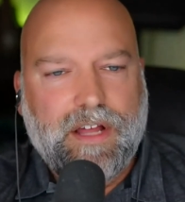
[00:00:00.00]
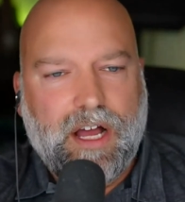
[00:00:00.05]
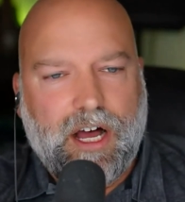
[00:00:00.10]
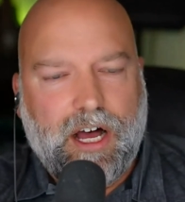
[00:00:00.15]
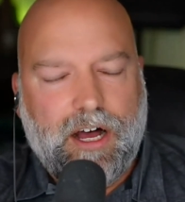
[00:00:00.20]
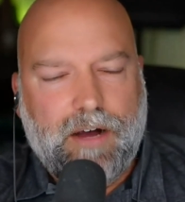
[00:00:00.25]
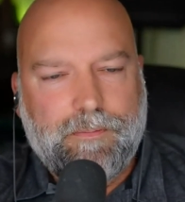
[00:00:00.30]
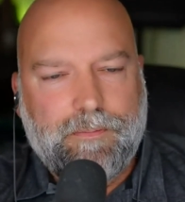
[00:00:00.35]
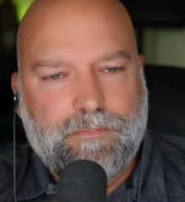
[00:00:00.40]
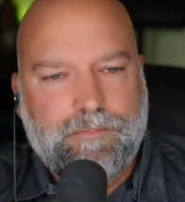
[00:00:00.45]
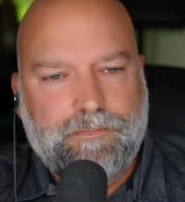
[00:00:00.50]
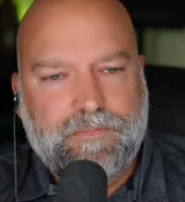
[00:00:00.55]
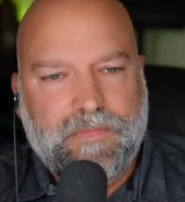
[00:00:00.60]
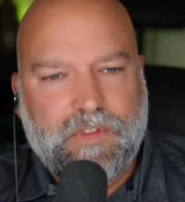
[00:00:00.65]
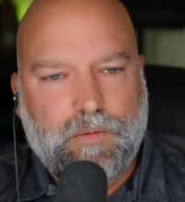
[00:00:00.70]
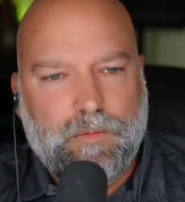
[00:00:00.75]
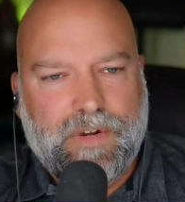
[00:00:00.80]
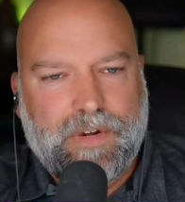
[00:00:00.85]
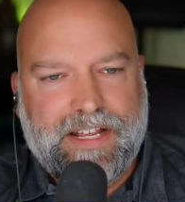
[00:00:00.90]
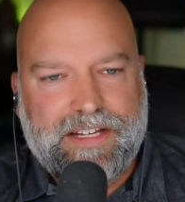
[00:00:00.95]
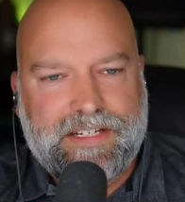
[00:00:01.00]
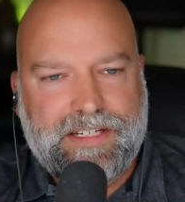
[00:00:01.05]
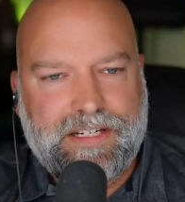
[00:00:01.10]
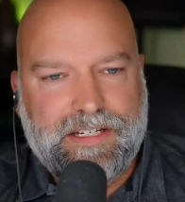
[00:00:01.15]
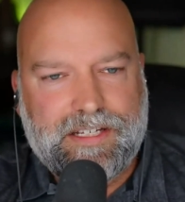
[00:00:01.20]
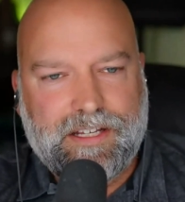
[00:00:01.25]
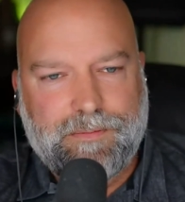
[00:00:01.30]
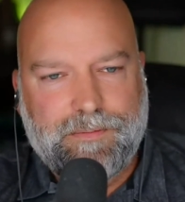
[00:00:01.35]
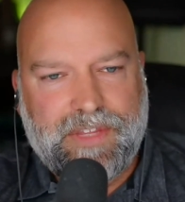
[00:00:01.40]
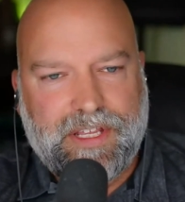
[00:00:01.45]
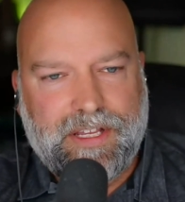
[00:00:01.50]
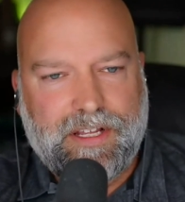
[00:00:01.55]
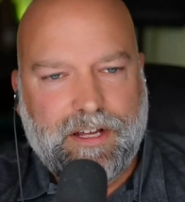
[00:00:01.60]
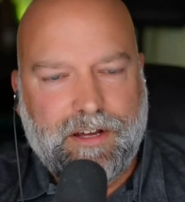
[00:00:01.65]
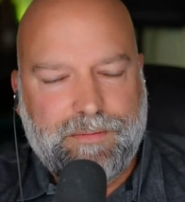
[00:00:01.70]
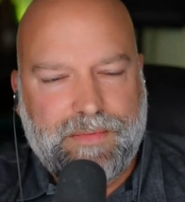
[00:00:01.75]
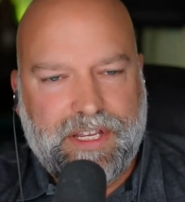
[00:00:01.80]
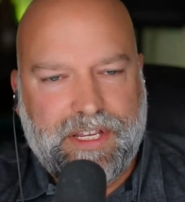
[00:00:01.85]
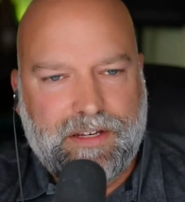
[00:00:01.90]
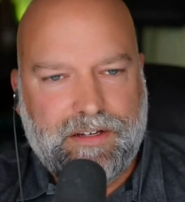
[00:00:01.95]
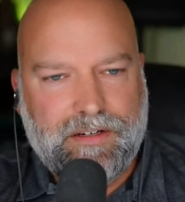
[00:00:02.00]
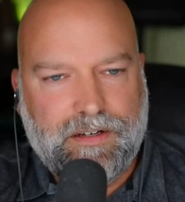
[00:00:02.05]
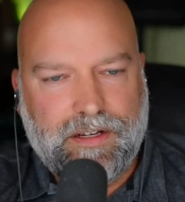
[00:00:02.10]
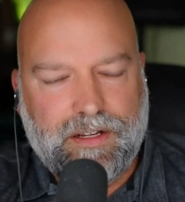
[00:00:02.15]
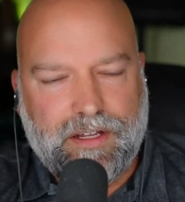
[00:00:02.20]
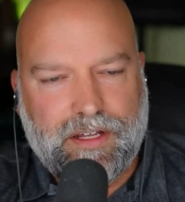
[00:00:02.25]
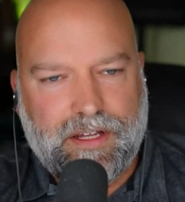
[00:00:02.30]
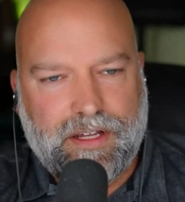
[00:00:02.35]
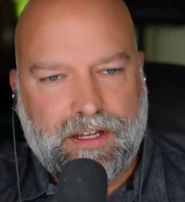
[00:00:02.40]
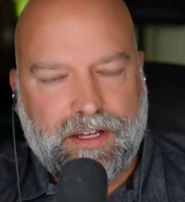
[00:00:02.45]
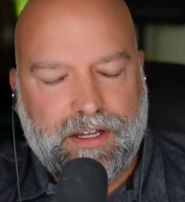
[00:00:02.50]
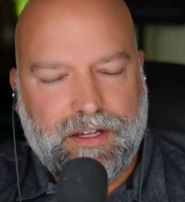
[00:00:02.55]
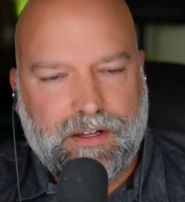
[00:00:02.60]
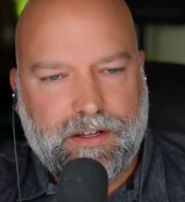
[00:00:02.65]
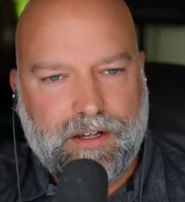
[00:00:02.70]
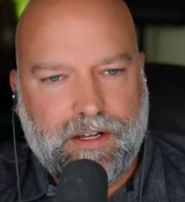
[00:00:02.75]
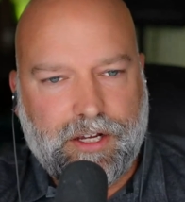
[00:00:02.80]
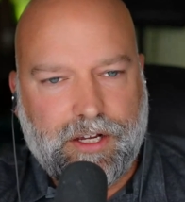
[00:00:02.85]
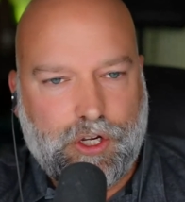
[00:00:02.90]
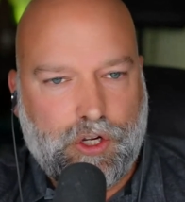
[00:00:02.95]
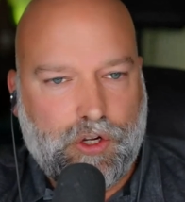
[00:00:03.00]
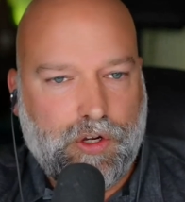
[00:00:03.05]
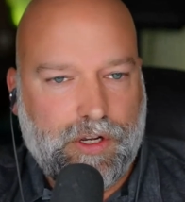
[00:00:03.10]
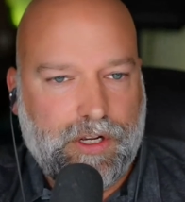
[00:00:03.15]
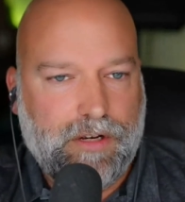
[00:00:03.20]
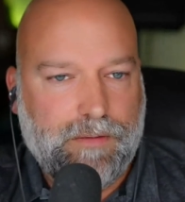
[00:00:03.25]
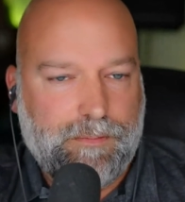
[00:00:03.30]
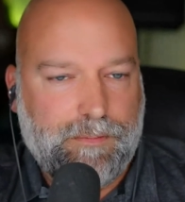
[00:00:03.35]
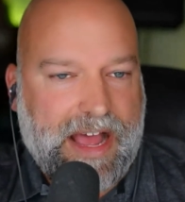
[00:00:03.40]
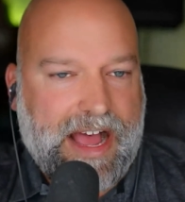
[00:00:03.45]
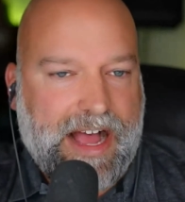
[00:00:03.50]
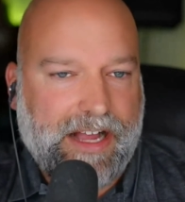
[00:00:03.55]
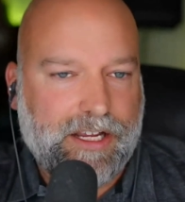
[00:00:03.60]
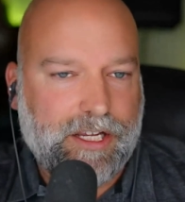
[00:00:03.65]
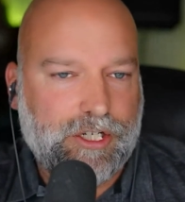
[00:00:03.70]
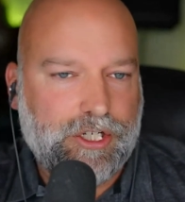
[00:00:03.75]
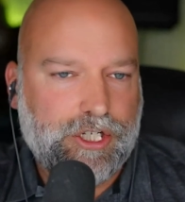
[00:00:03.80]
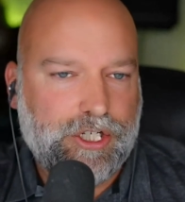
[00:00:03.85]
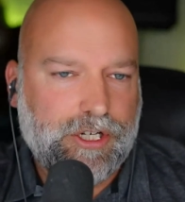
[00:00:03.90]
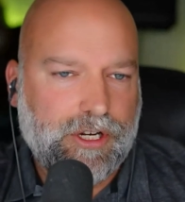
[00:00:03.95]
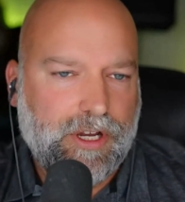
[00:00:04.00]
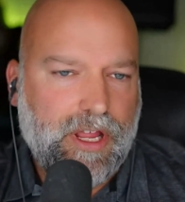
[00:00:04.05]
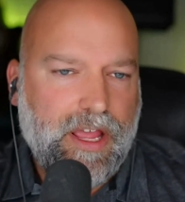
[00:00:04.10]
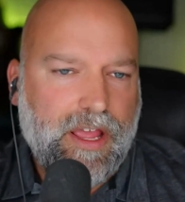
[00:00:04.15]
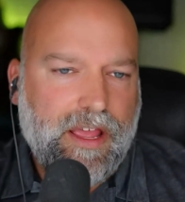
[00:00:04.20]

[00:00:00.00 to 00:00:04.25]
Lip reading: When I see something come in a good package,